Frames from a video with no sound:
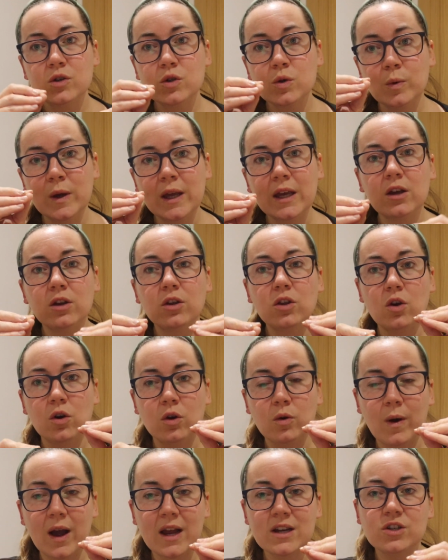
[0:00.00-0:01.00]
tweak your
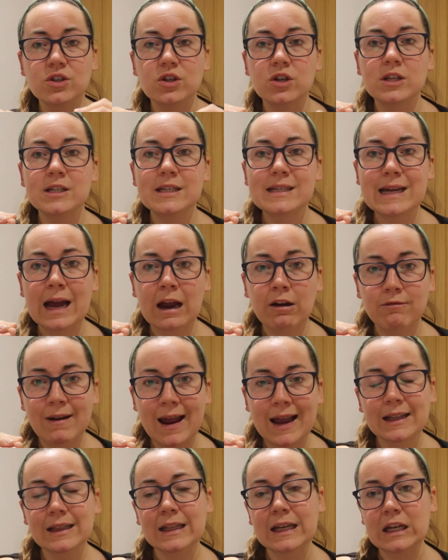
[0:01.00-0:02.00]
questions
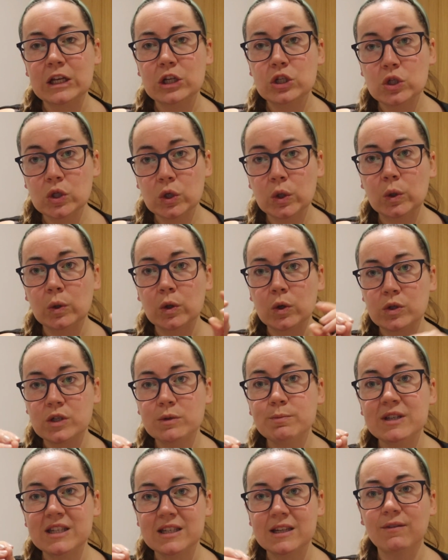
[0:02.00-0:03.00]
directly to those
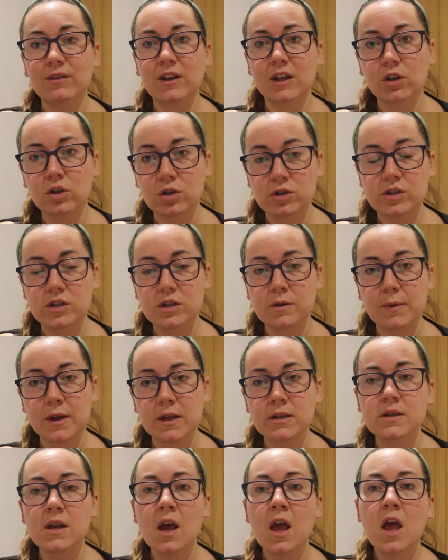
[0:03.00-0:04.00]
specific
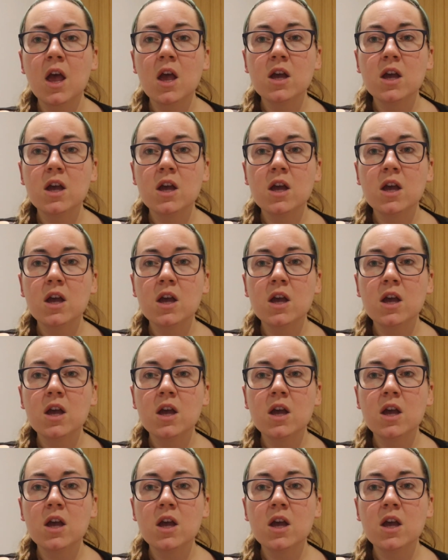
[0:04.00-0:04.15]
customers.